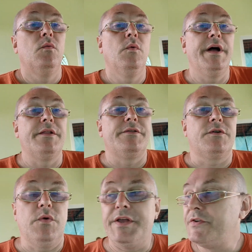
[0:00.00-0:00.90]
Well,
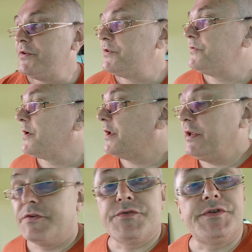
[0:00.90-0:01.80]
the question is very
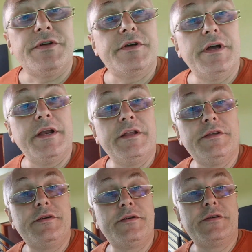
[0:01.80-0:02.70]
interesting,
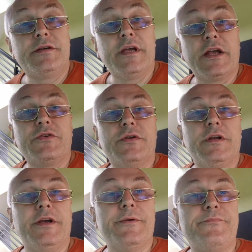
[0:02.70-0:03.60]
and it's
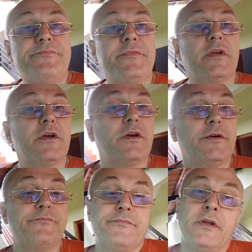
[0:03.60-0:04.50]
actually,
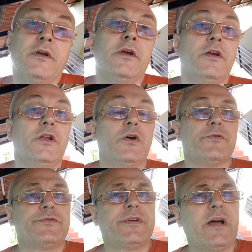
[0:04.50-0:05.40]
um, you
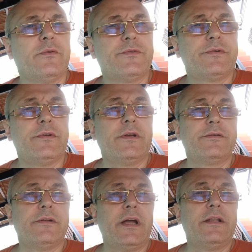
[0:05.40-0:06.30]
know, sounds
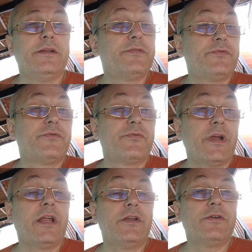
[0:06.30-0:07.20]
slightly
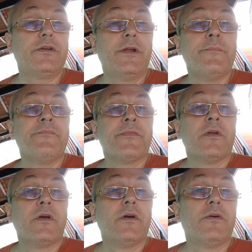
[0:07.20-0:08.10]
strangely.
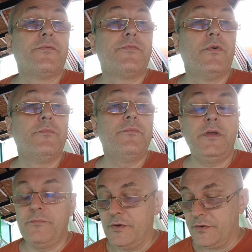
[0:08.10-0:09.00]
Uh, for
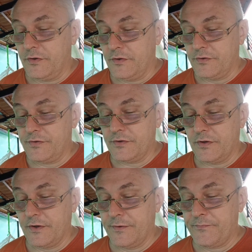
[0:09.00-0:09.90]
me, because
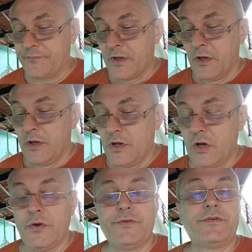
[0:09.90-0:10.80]
um, you
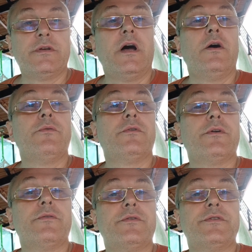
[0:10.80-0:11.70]
know, it sounds
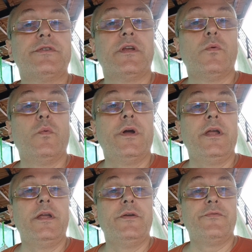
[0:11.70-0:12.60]
uh, the same
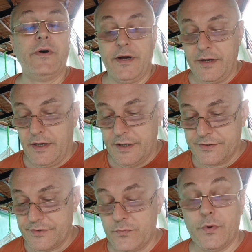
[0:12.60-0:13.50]
way if I
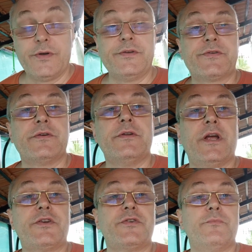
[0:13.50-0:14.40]
ask what is
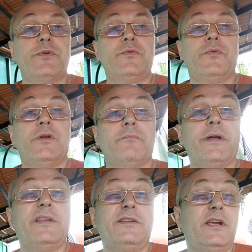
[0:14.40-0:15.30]
connection between
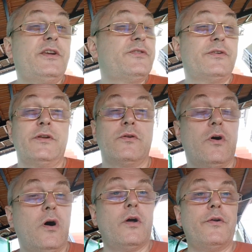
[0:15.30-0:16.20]
meditation and
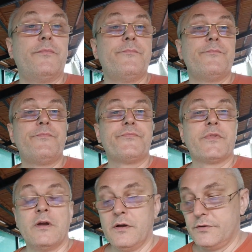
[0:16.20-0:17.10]
God.
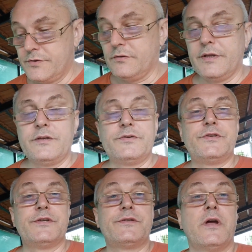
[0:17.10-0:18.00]
So let us
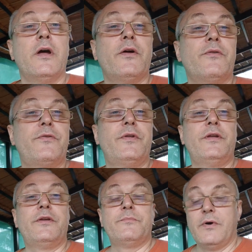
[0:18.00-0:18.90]
just
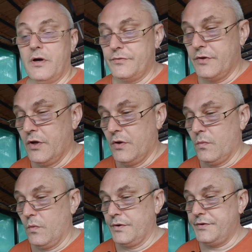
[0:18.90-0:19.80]
think about
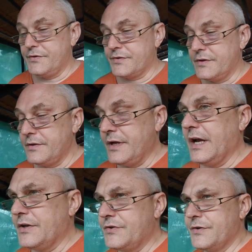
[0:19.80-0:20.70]
what is
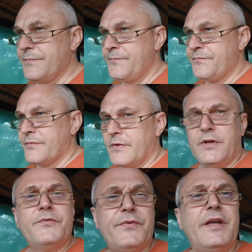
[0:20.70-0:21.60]
connection,
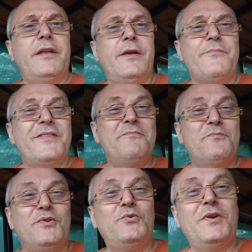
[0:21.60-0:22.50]
if any,
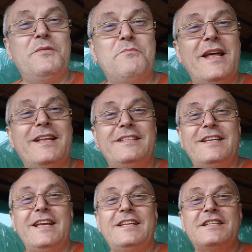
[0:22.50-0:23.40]
between
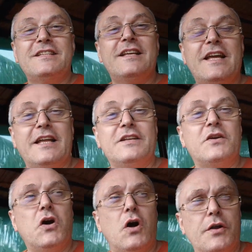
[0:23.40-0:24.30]
meditation
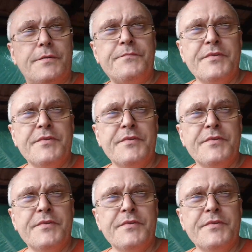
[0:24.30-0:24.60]
and God.